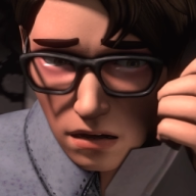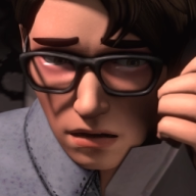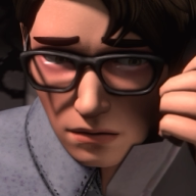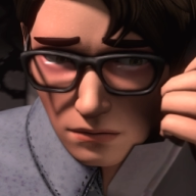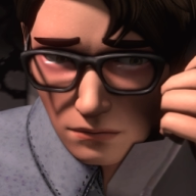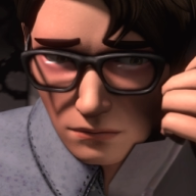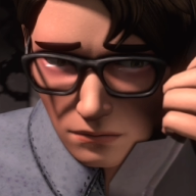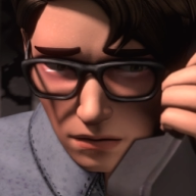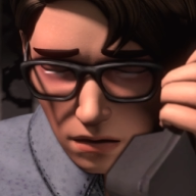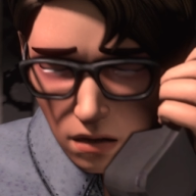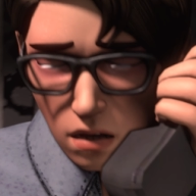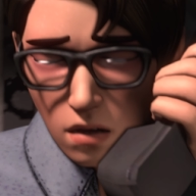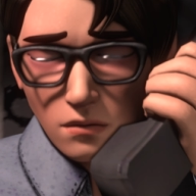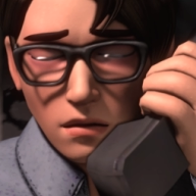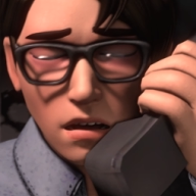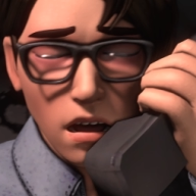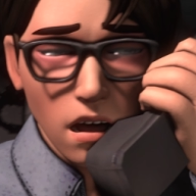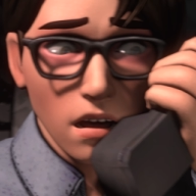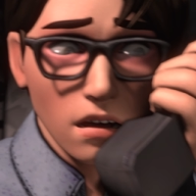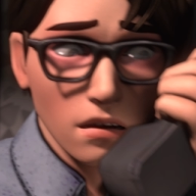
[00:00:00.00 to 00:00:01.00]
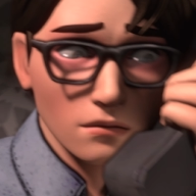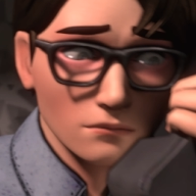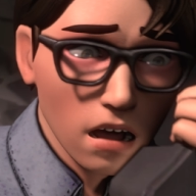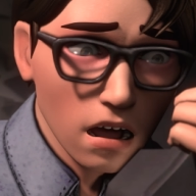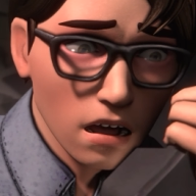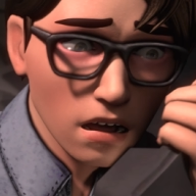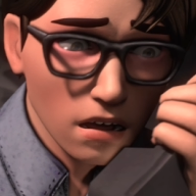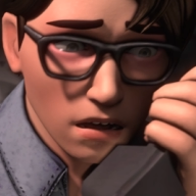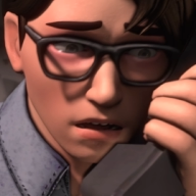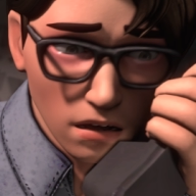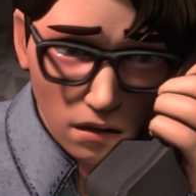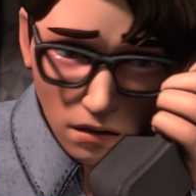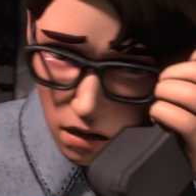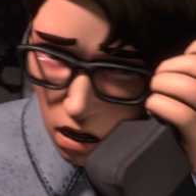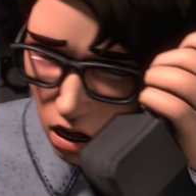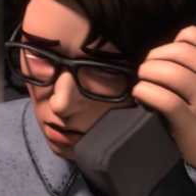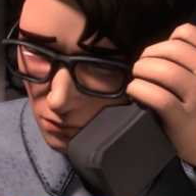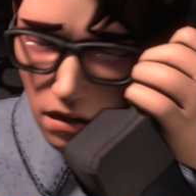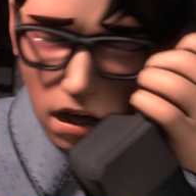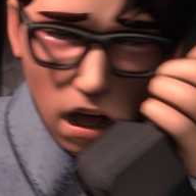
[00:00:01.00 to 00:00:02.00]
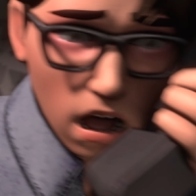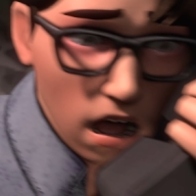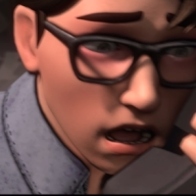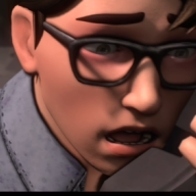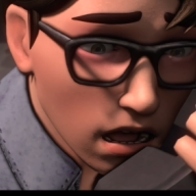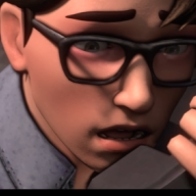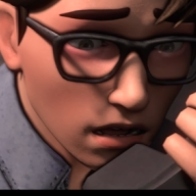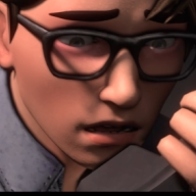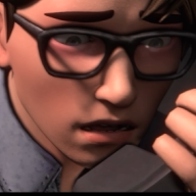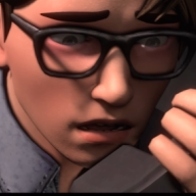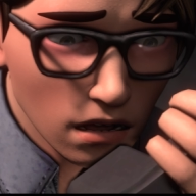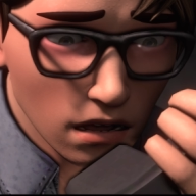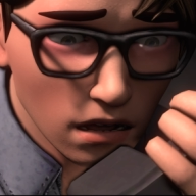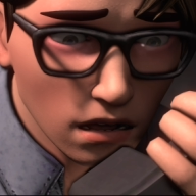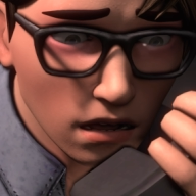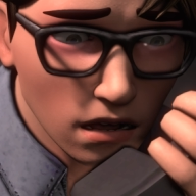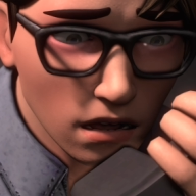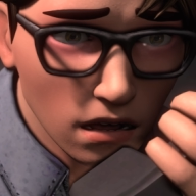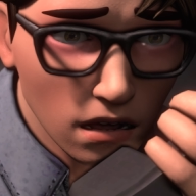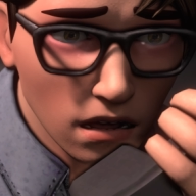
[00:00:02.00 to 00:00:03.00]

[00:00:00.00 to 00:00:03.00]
Come on, man. Come on.